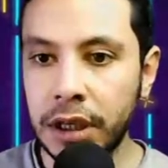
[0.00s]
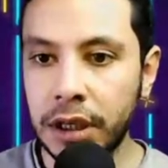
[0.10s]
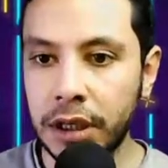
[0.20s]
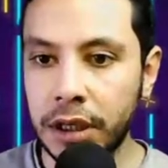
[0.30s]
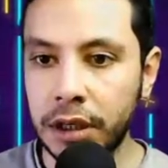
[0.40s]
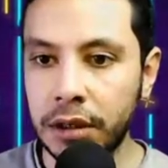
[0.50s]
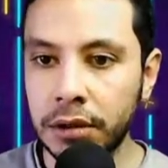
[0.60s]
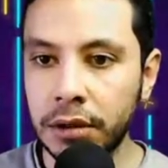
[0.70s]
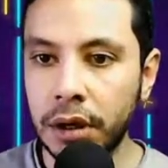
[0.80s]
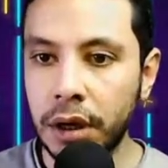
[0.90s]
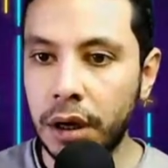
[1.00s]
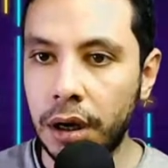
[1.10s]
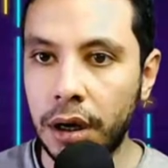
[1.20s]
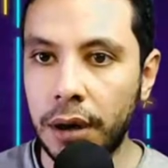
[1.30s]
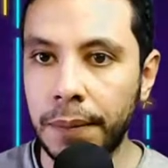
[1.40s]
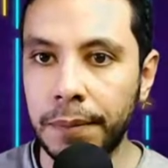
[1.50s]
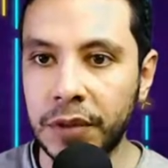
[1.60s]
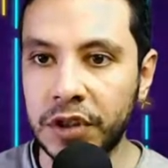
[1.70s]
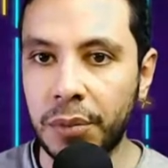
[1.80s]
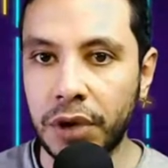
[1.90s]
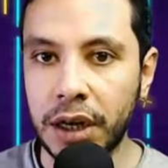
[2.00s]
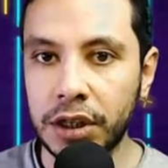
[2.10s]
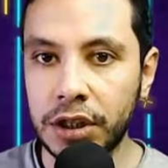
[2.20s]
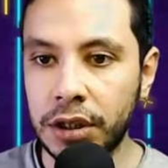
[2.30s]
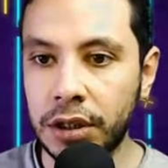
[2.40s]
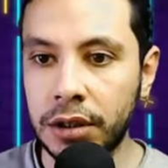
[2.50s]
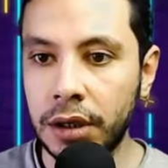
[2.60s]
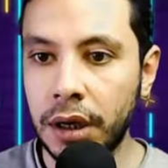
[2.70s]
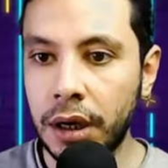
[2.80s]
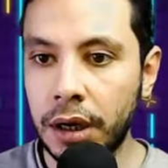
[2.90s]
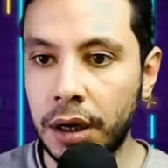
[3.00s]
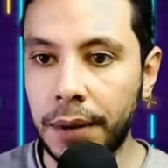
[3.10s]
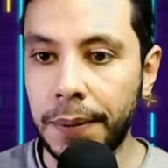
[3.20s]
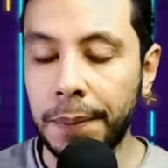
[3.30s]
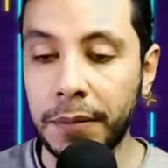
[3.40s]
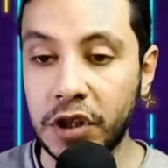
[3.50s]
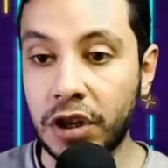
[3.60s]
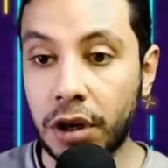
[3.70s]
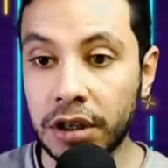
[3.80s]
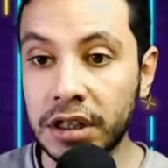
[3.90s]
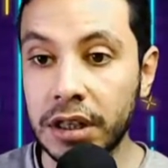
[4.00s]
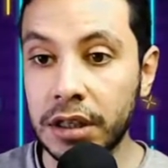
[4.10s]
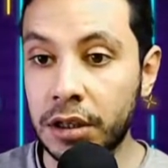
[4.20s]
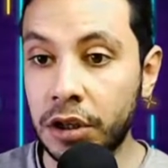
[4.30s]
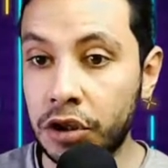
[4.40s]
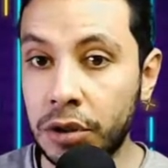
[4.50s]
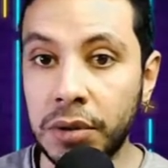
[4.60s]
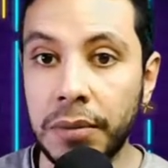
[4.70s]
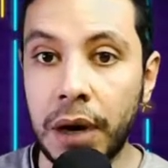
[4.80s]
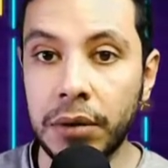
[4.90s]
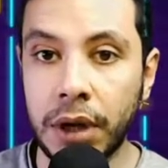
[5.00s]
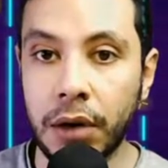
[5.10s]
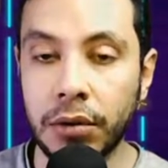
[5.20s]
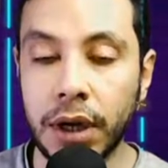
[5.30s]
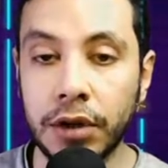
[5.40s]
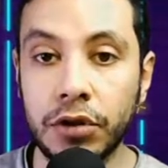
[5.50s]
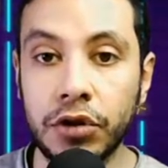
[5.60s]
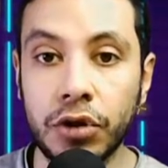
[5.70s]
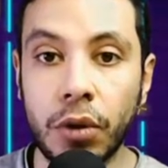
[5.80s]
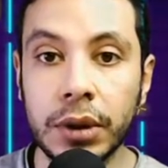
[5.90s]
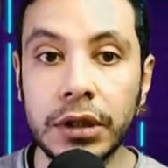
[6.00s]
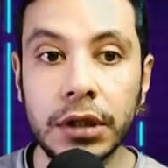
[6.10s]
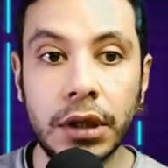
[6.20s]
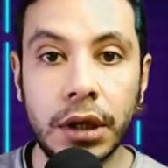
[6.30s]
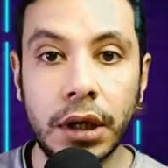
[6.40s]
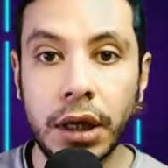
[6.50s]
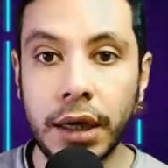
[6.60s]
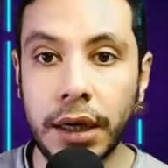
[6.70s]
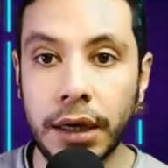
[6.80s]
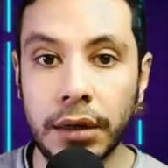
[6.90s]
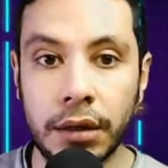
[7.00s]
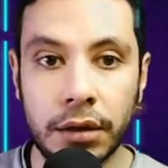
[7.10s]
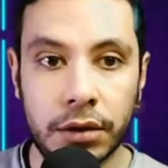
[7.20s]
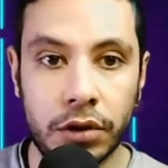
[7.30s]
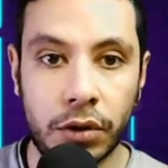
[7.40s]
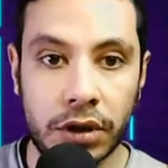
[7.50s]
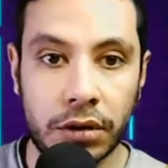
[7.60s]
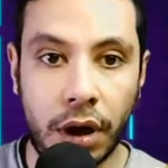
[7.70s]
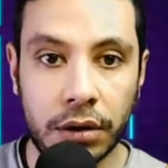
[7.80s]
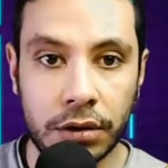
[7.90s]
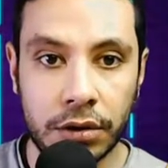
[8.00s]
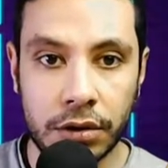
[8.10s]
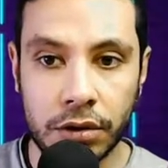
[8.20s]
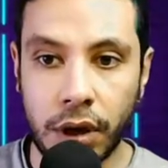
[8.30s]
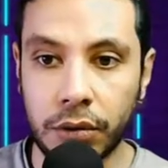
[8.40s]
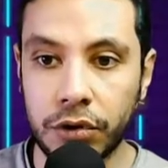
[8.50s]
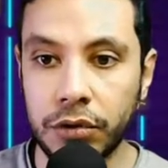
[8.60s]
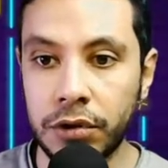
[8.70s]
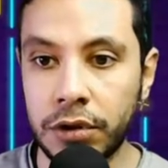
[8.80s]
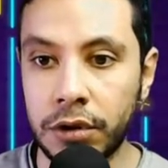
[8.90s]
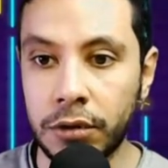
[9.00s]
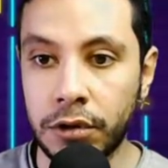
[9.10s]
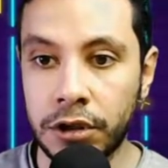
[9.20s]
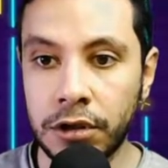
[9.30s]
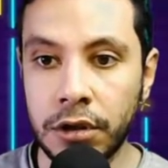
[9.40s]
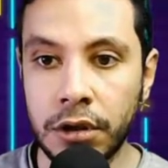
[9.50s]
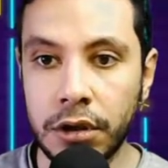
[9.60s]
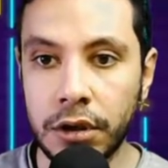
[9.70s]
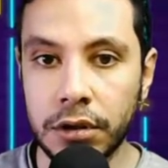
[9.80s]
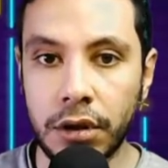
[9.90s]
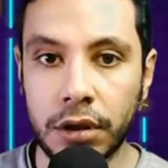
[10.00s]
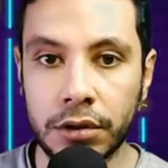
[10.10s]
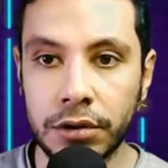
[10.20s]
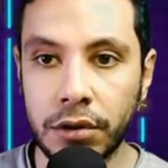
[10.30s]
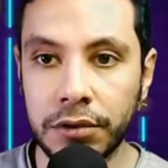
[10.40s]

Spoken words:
here. The price here, the currency is in Egyptian pound. I would like to show it in US dollars, so I will choose US dollars over